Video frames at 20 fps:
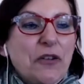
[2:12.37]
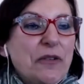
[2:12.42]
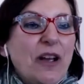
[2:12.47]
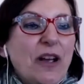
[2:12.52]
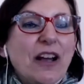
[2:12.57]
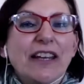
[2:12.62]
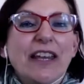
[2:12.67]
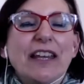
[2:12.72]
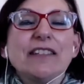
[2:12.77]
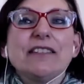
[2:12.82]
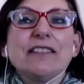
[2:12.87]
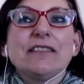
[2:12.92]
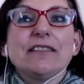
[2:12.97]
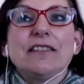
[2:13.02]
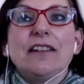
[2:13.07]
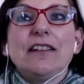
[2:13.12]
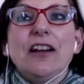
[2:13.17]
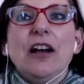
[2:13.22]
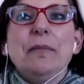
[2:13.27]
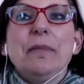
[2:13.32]
I guess,
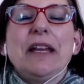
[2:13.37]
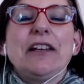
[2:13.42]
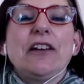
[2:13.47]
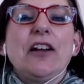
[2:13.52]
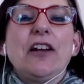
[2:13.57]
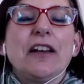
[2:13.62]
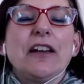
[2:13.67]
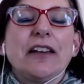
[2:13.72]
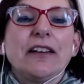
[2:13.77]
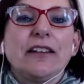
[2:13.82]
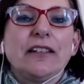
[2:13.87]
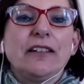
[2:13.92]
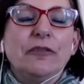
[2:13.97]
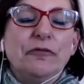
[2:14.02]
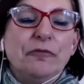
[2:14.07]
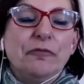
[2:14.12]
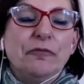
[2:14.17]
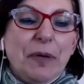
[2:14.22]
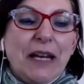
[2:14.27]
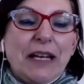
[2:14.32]
I mean, I've
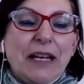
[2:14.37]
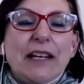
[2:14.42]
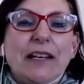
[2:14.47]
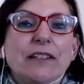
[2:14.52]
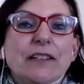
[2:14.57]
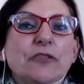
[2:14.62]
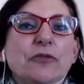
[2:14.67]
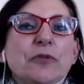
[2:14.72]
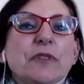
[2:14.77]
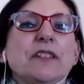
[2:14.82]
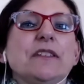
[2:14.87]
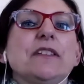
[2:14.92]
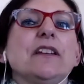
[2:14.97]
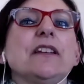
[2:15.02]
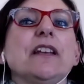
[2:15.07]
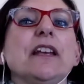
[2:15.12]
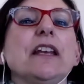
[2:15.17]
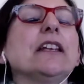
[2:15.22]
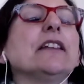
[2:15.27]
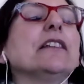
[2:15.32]
been interested
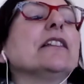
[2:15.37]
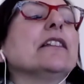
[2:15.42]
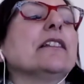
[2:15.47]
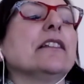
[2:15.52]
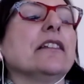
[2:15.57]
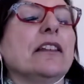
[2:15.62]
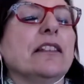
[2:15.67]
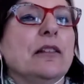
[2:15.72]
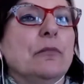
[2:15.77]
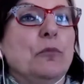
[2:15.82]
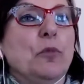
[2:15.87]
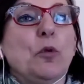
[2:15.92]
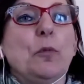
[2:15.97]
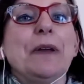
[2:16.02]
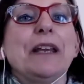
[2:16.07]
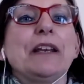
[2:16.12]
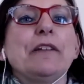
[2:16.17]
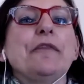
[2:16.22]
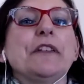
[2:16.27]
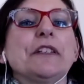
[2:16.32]
in the more
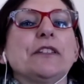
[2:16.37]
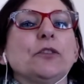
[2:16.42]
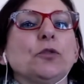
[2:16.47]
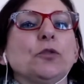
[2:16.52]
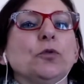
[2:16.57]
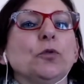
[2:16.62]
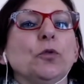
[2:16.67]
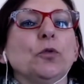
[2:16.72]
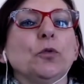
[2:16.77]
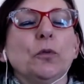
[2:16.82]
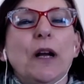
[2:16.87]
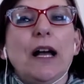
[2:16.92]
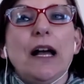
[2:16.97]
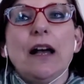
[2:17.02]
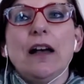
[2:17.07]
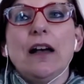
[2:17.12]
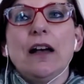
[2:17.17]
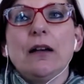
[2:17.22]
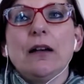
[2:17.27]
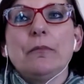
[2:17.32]
metaphysical
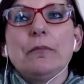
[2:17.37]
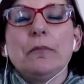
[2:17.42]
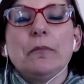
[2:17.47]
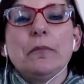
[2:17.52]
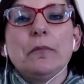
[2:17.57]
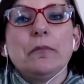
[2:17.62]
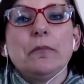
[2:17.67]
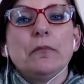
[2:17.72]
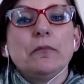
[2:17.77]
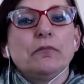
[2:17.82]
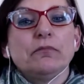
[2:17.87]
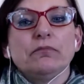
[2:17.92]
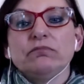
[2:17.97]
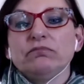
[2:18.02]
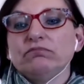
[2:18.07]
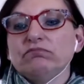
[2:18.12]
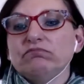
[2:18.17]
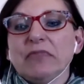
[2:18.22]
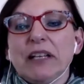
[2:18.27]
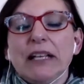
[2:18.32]
um,
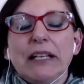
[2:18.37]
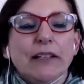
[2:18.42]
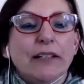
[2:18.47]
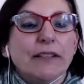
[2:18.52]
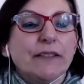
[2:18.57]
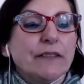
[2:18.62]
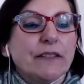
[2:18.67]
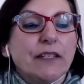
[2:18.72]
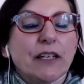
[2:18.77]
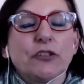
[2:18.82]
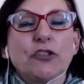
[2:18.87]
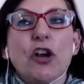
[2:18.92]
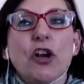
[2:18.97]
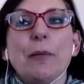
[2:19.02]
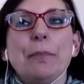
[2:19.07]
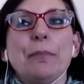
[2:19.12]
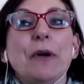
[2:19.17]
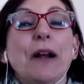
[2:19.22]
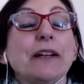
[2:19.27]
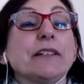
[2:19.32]
holistic
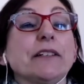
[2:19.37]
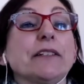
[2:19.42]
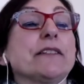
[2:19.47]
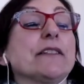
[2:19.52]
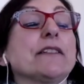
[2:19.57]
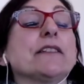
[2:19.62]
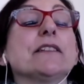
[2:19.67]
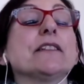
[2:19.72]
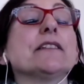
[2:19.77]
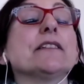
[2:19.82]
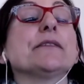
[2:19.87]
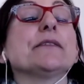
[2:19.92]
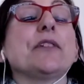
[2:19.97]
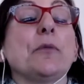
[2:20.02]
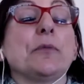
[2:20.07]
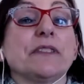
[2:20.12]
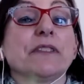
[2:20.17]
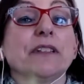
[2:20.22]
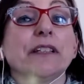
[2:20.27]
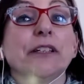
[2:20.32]
type practices since I
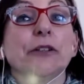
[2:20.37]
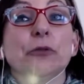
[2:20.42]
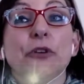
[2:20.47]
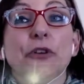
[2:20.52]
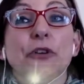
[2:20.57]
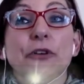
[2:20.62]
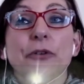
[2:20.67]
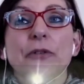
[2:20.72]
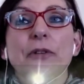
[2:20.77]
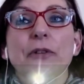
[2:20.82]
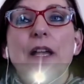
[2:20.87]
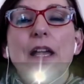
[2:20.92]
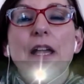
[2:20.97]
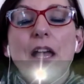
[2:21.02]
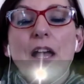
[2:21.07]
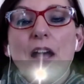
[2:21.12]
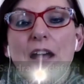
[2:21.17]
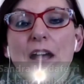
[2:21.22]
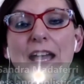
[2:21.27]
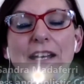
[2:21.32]
was a little girl.
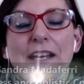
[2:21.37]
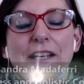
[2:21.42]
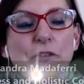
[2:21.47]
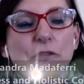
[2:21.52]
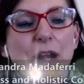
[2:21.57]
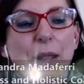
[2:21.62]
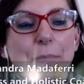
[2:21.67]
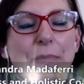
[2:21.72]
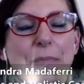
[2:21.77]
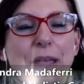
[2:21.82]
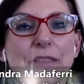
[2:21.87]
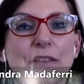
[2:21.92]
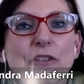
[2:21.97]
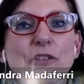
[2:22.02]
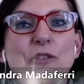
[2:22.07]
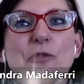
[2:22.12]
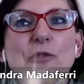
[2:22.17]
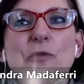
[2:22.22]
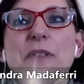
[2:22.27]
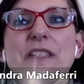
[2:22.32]
I had a grandmother
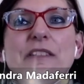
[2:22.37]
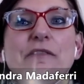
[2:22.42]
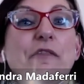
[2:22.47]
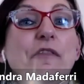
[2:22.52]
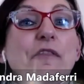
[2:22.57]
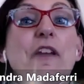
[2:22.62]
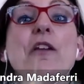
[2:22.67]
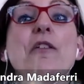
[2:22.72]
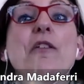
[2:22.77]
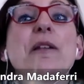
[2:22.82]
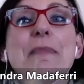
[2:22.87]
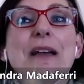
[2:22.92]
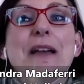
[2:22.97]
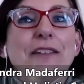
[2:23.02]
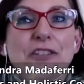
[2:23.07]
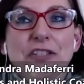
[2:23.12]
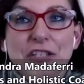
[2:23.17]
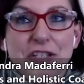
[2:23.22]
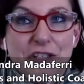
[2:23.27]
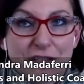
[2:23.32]
who was very
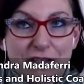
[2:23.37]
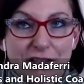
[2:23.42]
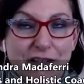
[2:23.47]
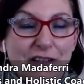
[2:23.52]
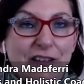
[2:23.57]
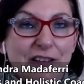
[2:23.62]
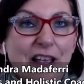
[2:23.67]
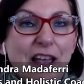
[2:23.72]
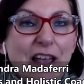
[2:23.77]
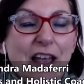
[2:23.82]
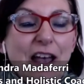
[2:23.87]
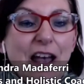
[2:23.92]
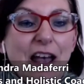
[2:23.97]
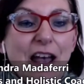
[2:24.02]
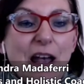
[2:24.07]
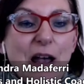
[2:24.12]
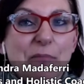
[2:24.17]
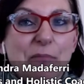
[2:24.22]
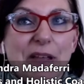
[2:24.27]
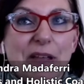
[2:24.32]
much into
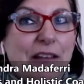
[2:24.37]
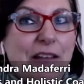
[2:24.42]
um,